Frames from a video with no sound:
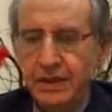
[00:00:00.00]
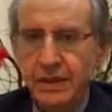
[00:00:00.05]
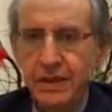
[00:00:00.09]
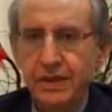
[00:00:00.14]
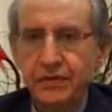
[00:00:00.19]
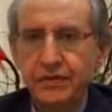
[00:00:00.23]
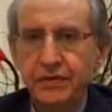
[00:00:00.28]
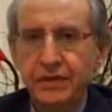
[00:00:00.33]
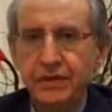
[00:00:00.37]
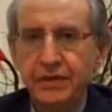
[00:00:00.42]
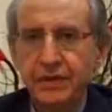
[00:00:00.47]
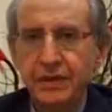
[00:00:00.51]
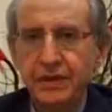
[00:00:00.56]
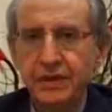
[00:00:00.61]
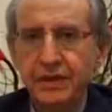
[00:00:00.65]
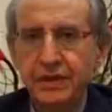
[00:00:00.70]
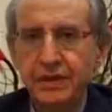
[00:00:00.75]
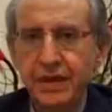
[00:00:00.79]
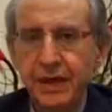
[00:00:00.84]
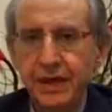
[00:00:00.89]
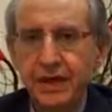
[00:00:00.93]
given
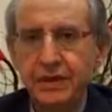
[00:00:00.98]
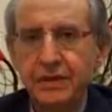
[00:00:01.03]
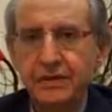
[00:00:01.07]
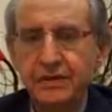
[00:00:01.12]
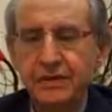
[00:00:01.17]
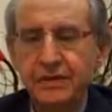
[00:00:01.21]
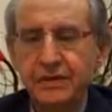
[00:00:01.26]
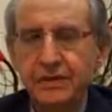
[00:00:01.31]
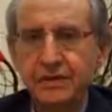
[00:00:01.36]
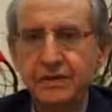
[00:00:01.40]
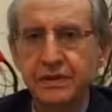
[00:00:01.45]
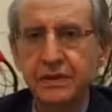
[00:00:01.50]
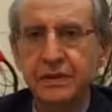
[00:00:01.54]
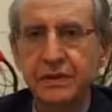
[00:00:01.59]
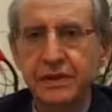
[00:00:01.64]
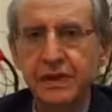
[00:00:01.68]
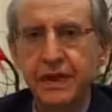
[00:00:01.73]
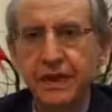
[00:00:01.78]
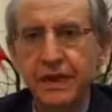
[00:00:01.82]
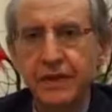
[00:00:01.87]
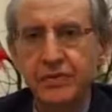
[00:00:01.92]
the titles
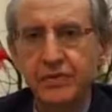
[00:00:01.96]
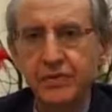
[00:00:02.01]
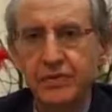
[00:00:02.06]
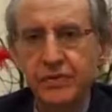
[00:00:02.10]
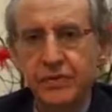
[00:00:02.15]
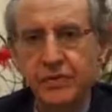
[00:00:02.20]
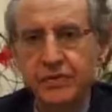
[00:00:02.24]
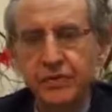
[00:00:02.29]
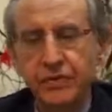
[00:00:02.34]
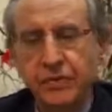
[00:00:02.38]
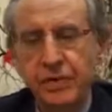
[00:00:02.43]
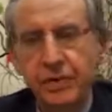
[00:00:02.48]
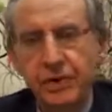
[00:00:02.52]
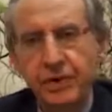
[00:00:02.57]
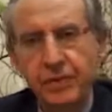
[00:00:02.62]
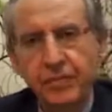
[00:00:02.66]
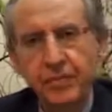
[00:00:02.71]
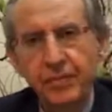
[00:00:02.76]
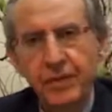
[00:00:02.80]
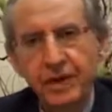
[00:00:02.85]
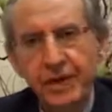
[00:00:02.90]
and names of
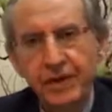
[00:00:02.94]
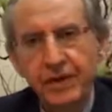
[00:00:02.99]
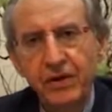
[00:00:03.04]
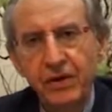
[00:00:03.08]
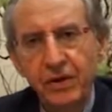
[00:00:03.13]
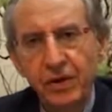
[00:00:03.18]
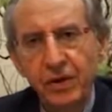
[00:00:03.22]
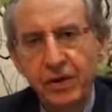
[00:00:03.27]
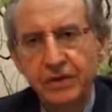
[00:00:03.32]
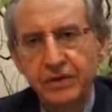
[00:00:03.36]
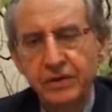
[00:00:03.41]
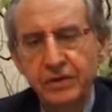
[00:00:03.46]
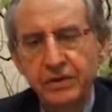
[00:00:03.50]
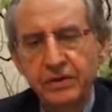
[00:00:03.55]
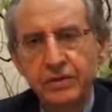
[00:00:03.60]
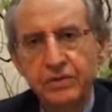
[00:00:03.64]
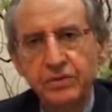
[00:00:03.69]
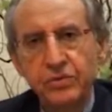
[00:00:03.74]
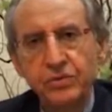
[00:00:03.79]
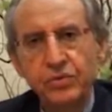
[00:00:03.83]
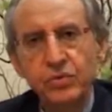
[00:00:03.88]
many
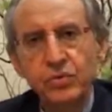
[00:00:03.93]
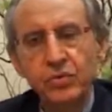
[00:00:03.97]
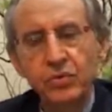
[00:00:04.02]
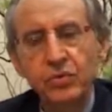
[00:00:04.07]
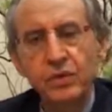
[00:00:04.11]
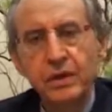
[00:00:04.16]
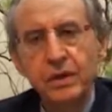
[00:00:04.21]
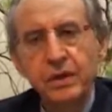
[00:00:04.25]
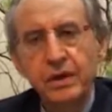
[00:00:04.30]
authors who